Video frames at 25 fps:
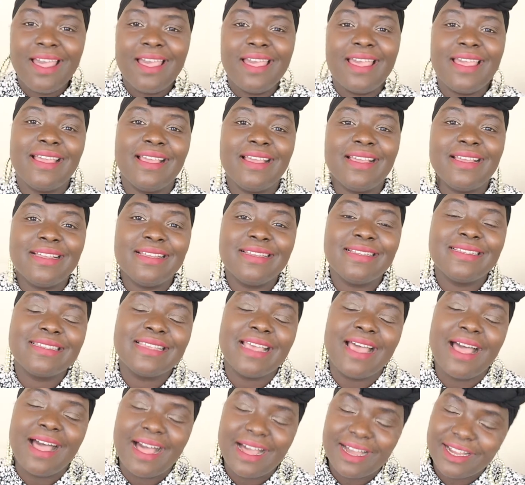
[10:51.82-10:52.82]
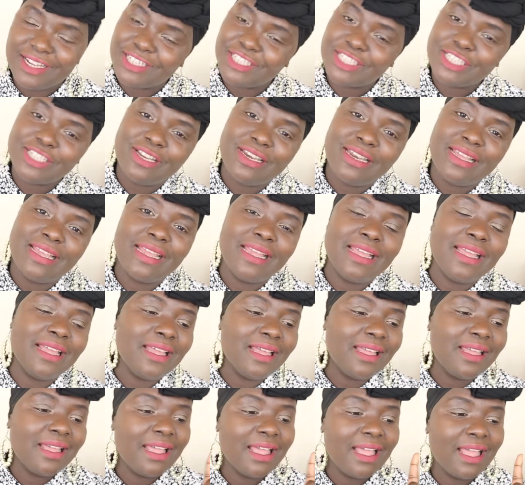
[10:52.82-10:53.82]
is
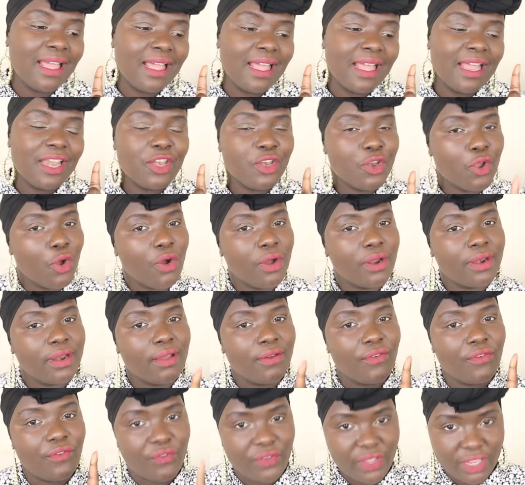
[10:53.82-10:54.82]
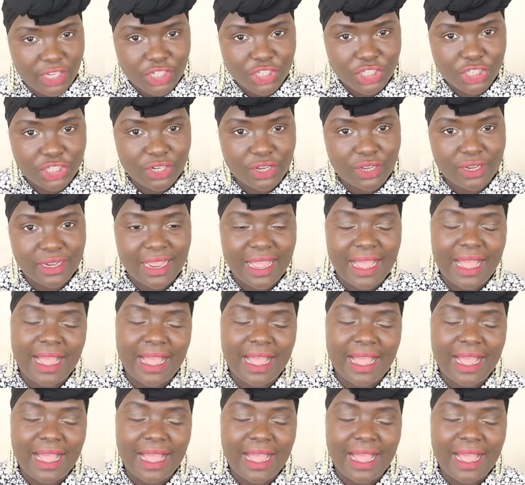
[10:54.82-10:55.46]
actually a non-fiction,